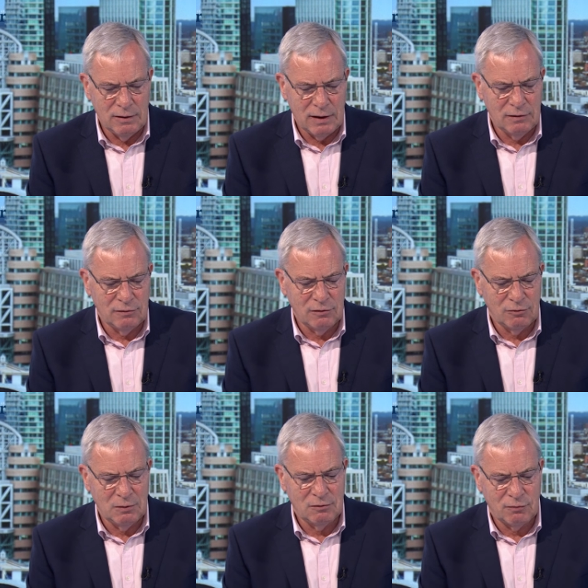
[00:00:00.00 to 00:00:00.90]
that is
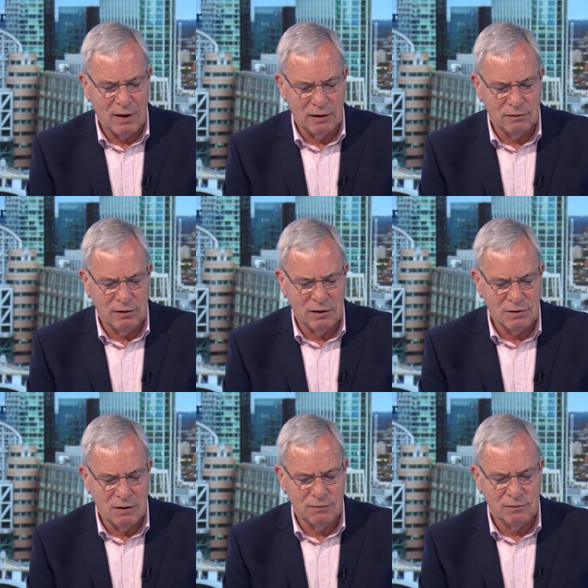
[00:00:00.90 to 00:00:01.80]
Swiss franc C H
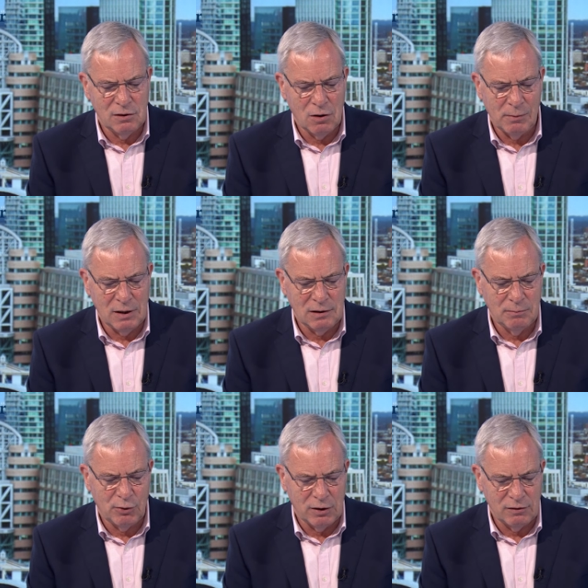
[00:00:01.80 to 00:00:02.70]
F
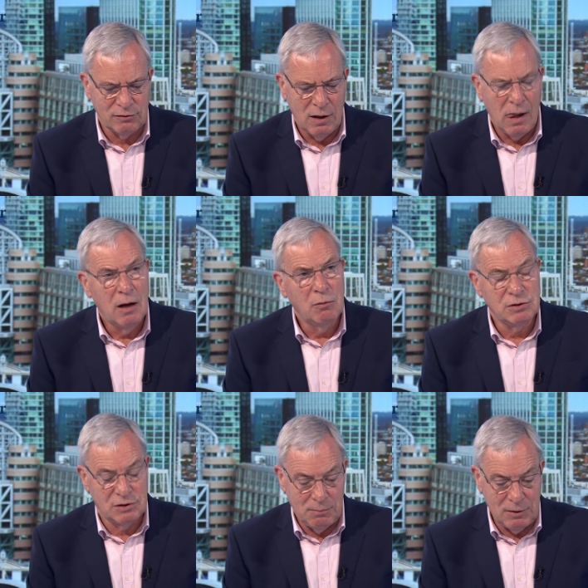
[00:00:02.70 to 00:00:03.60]
denominated products, which
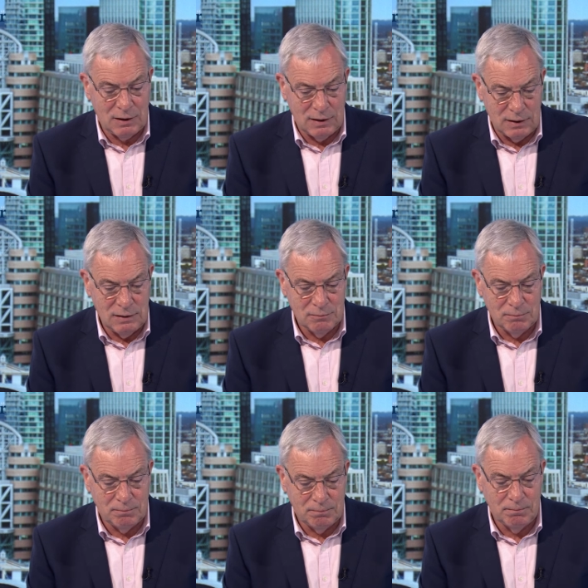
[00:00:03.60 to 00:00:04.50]
are typically
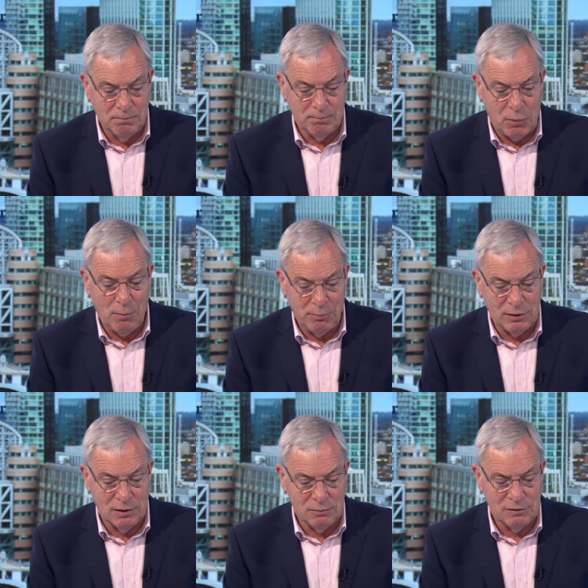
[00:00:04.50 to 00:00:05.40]

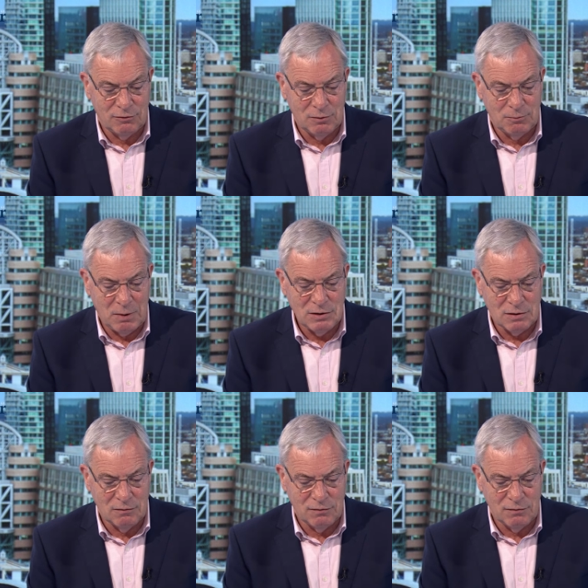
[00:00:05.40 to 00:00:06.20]
popular with Swiss pension